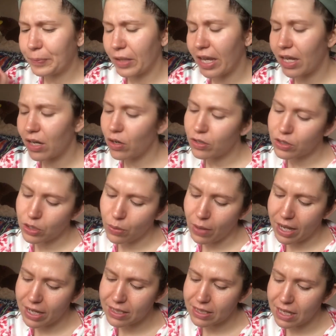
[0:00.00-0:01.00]
it also
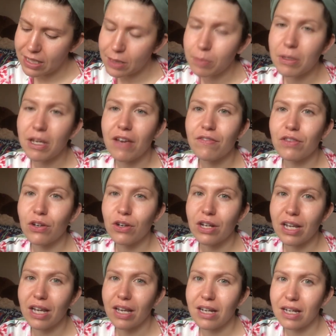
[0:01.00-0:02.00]
has SPF
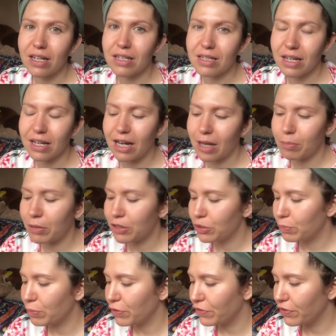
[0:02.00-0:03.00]
30 in it, and I
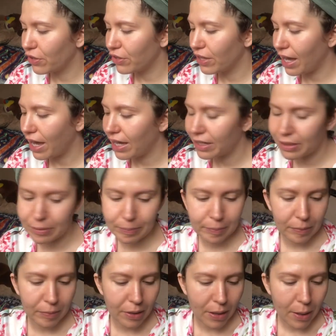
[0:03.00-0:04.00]
much prefer that.
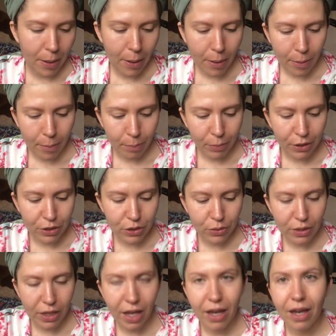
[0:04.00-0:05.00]
But
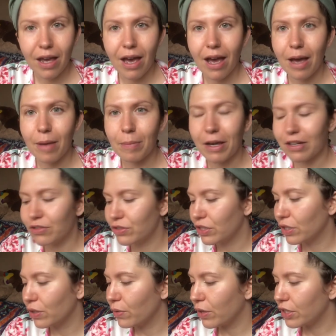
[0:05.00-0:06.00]
today I'm
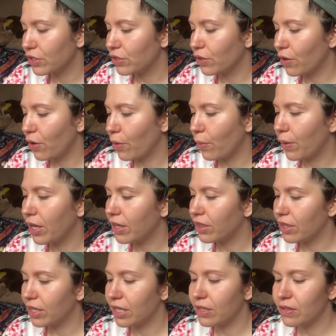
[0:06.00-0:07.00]
actually going to go
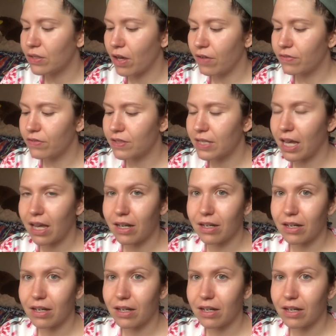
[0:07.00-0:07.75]
with the Soft Sand